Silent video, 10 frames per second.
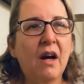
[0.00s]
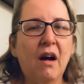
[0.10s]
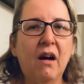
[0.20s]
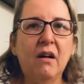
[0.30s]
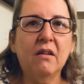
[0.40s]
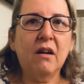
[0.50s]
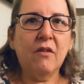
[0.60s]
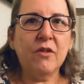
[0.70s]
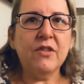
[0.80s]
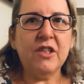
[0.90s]
a
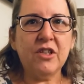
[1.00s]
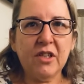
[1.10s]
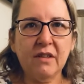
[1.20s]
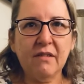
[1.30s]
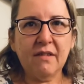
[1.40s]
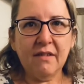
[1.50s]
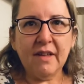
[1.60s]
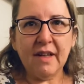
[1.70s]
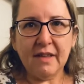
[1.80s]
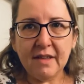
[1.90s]
conversation
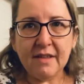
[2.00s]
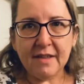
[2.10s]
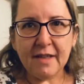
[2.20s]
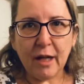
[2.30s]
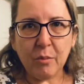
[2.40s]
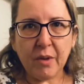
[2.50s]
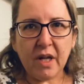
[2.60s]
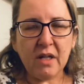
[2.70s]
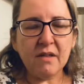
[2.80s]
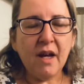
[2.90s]
that needs to take
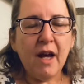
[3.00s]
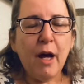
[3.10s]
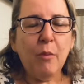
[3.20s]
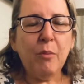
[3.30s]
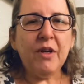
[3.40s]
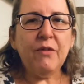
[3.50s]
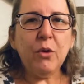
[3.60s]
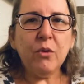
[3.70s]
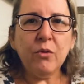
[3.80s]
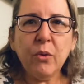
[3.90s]
place. But if
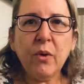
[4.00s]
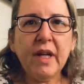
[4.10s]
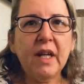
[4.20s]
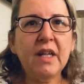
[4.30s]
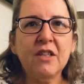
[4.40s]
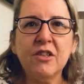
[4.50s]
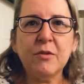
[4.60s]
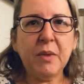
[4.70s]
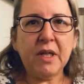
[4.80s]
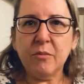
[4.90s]
you avoid it, it just
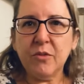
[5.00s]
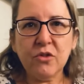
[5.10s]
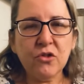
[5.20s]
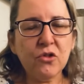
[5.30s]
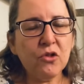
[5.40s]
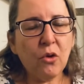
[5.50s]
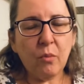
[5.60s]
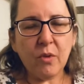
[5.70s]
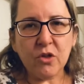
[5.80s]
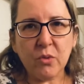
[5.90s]
becomes so
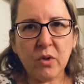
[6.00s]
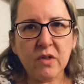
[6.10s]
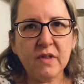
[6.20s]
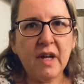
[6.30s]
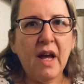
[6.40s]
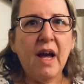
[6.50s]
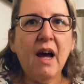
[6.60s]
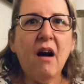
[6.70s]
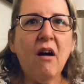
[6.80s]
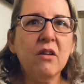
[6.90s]
much worse.
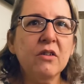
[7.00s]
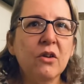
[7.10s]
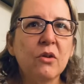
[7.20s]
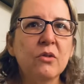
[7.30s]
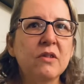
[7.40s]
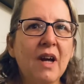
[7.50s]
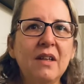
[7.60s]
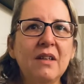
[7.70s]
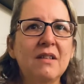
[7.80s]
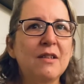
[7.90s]
Also,
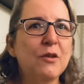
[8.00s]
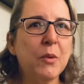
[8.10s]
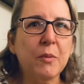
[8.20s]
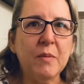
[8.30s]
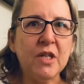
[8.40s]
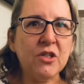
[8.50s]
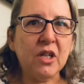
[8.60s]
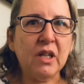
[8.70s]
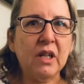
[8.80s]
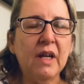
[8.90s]
silence is
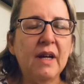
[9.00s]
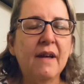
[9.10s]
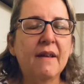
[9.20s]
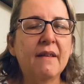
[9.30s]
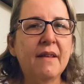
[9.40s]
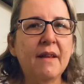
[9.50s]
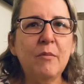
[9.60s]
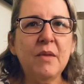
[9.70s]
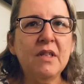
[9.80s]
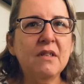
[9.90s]
permission. That
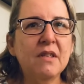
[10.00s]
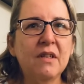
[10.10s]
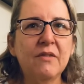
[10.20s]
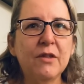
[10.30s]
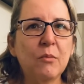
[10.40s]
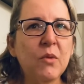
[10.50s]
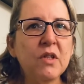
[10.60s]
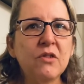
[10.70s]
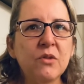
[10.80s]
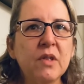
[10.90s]
means if someone
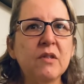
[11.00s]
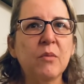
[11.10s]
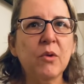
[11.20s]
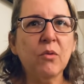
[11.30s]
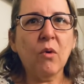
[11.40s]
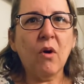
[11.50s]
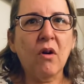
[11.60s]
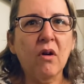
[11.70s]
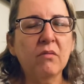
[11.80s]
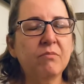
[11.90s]
is doing something
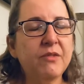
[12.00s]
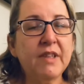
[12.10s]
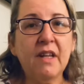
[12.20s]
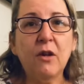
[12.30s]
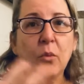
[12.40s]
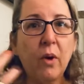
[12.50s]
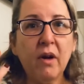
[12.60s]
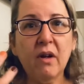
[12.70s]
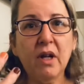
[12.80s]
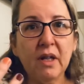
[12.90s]
wrong, say they're
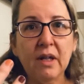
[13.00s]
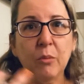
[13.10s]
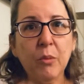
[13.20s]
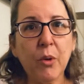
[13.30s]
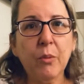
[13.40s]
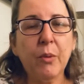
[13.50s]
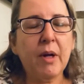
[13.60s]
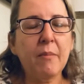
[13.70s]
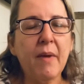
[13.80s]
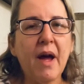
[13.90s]
wearing an
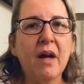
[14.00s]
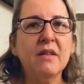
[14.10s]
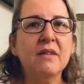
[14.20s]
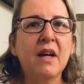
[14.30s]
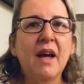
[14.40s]
inappropriate mask,